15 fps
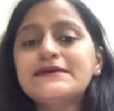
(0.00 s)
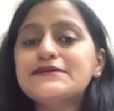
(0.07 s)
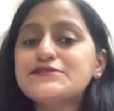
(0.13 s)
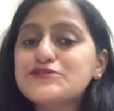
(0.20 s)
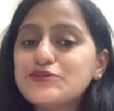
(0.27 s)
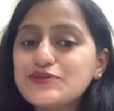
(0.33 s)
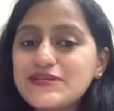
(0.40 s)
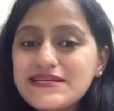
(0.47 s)

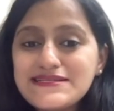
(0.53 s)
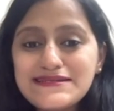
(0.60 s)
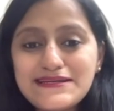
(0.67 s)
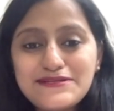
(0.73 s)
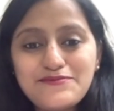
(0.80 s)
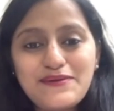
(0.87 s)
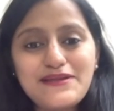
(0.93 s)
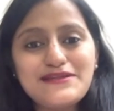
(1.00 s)
So these are
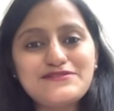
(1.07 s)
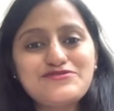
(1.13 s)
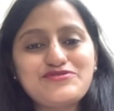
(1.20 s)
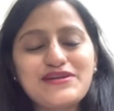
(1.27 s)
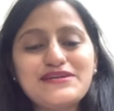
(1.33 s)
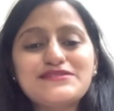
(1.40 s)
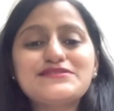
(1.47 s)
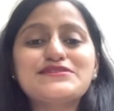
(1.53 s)
the various
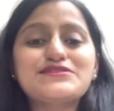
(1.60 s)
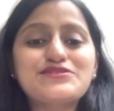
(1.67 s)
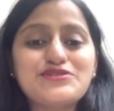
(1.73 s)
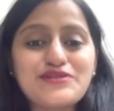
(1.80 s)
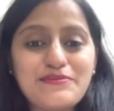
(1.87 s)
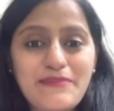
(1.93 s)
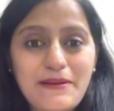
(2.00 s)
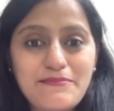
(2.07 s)
tricks
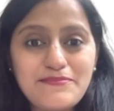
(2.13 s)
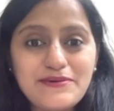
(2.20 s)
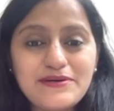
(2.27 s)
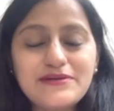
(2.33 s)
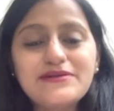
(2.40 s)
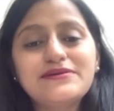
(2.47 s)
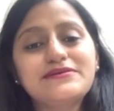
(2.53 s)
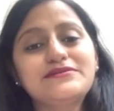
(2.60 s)
to
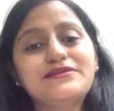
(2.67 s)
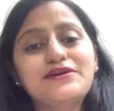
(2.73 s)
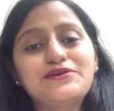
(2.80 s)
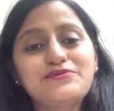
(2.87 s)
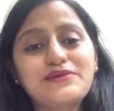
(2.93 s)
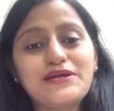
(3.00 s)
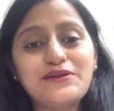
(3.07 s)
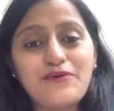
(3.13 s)
remember the
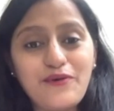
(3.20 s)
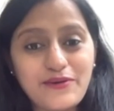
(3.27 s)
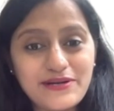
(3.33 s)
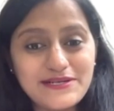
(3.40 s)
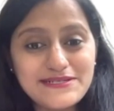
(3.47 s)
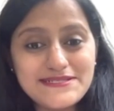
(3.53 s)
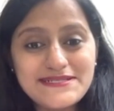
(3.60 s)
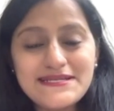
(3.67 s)
urine
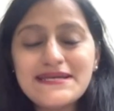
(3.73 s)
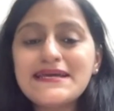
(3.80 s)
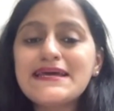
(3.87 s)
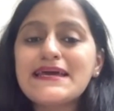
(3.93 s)
odors.